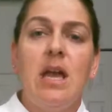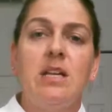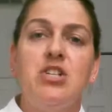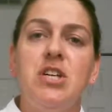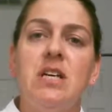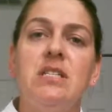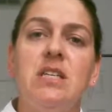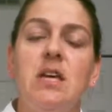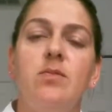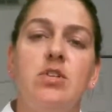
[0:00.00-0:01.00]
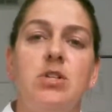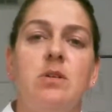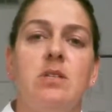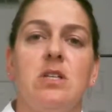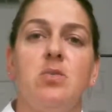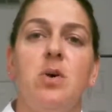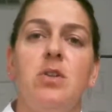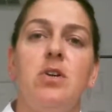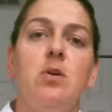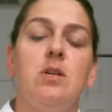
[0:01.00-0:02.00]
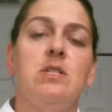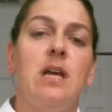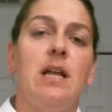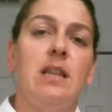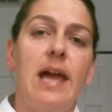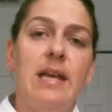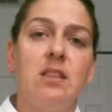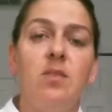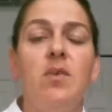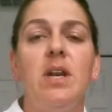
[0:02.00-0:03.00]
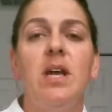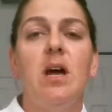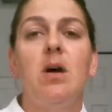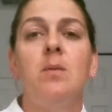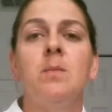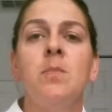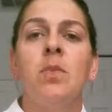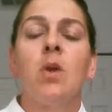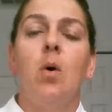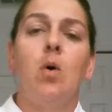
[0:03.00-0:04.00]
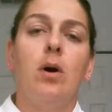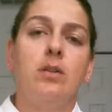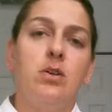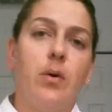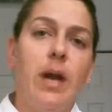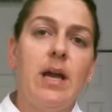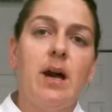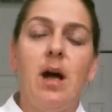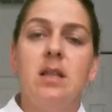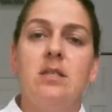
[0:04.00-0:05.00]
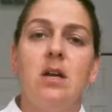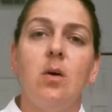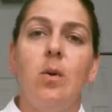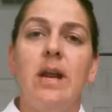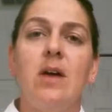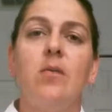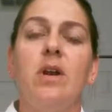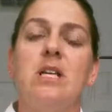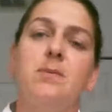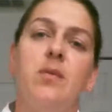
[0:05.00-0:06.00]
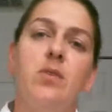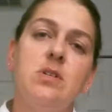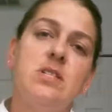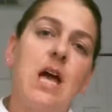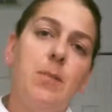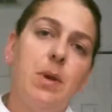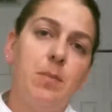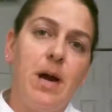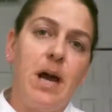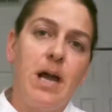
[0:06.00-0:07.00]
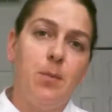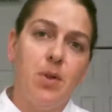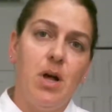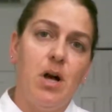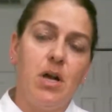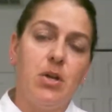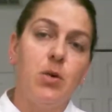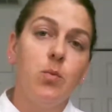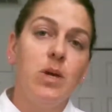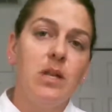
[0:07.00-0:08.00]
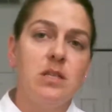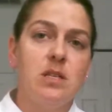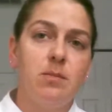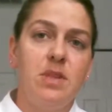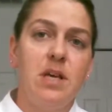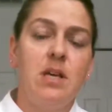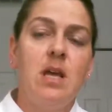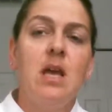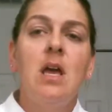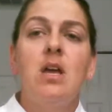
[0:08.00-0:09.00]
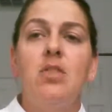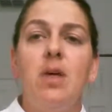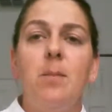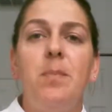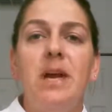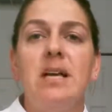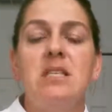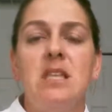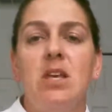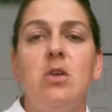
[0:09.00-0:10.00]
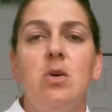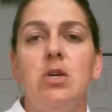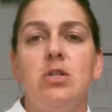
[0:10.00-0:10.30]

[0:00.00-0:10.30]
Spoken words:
and just give your 2 cents, whether you can say I like the video or the great content or whatever it is. But if you're stopping by a blog and you're reading something, the biggest thing you